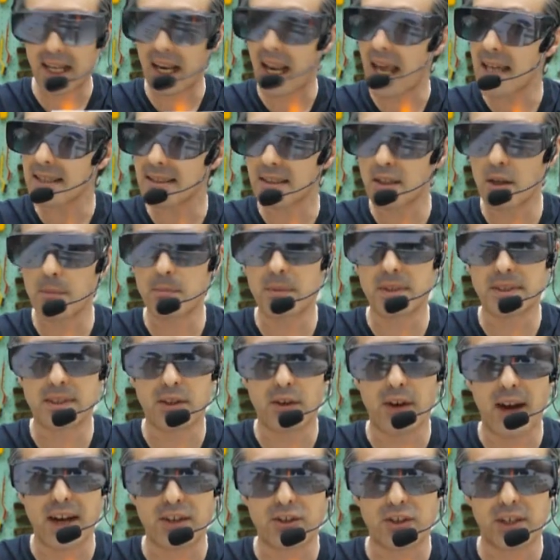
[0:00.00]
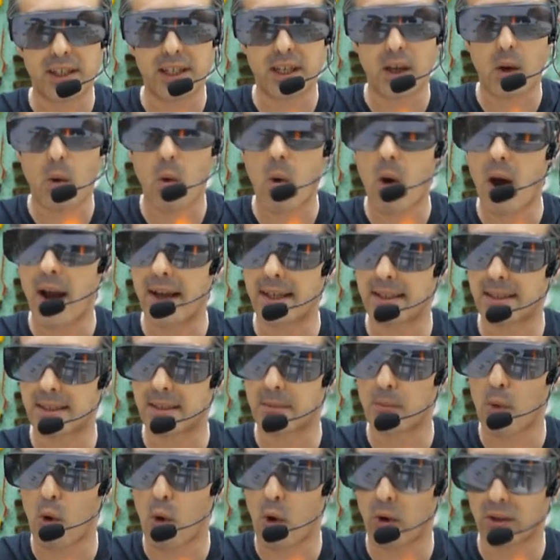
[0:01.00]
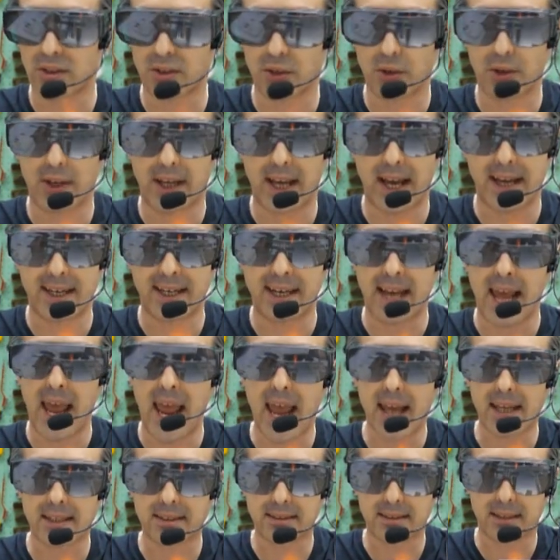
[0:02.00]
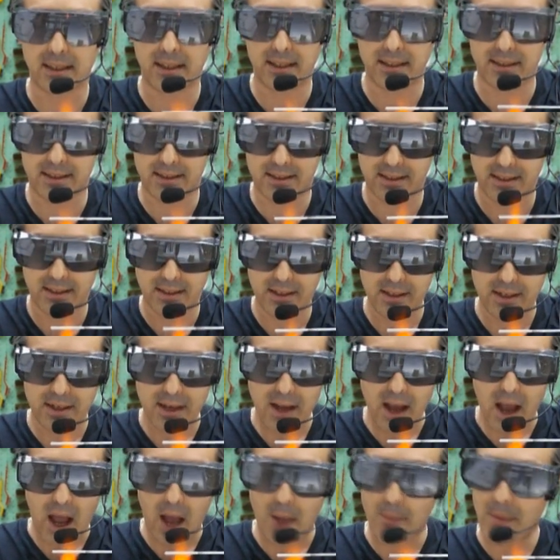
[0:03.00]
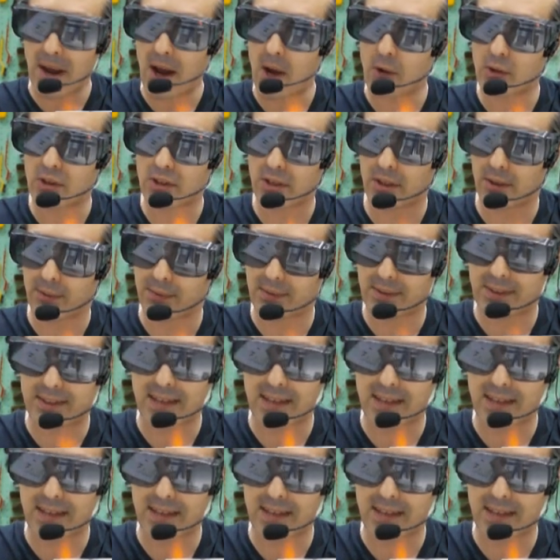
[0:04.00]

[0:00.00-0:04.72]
Class numbers are actually quite small, so you get an excellent amount of